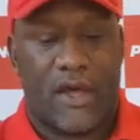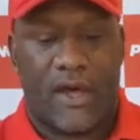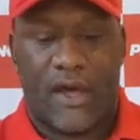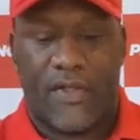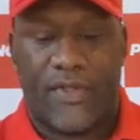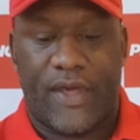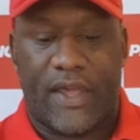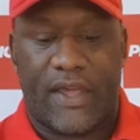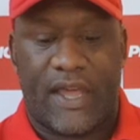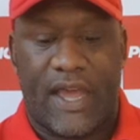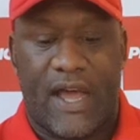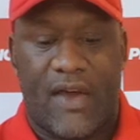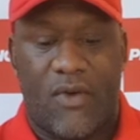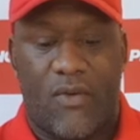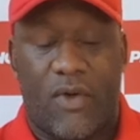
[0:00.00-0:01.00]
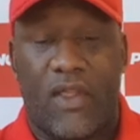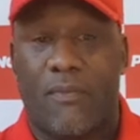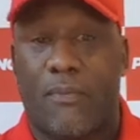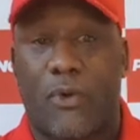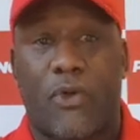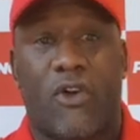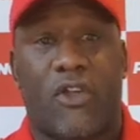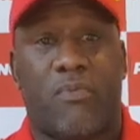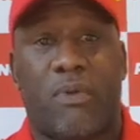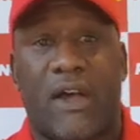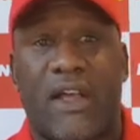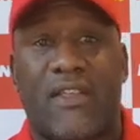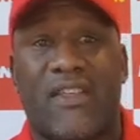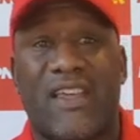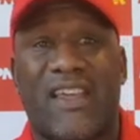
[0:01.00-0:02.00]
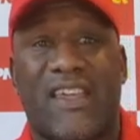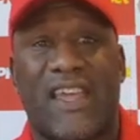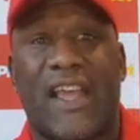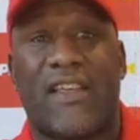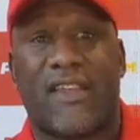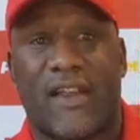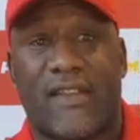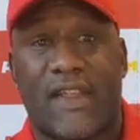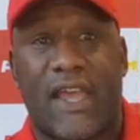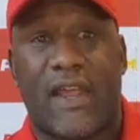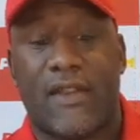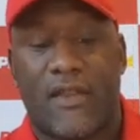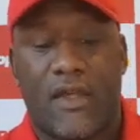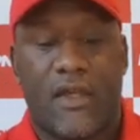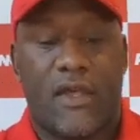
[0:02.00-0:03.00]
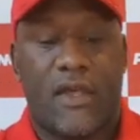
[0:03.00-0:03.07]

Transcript: I think one of the Bulldogs players kicks it dead.